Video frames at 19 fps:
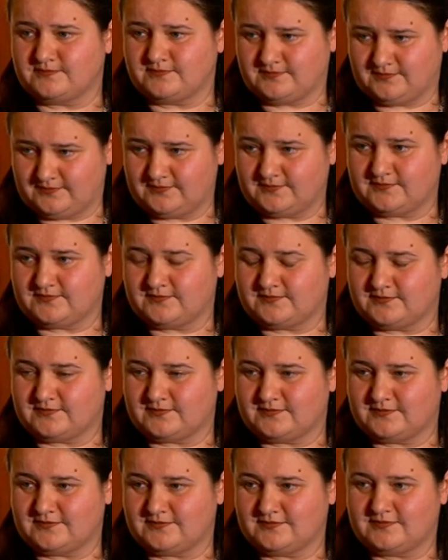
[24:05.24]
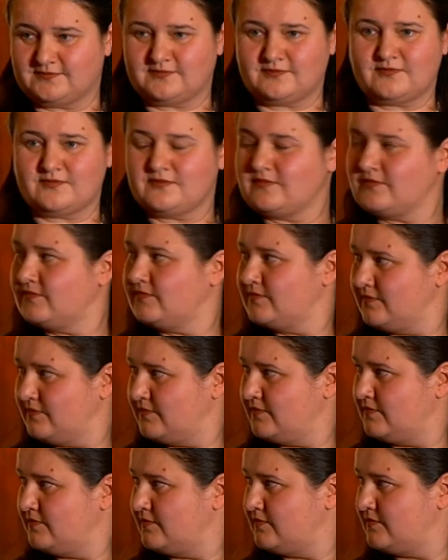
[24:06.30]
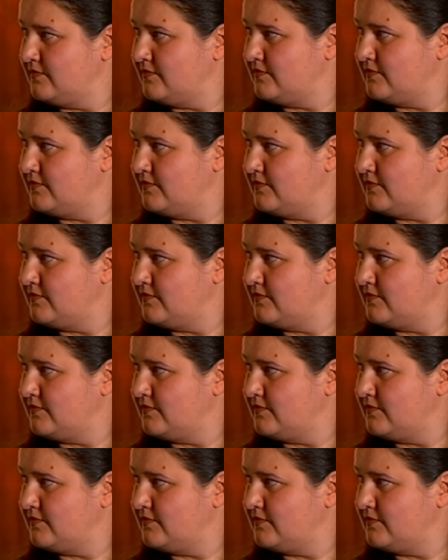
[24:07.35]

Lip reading: Nobody speaks.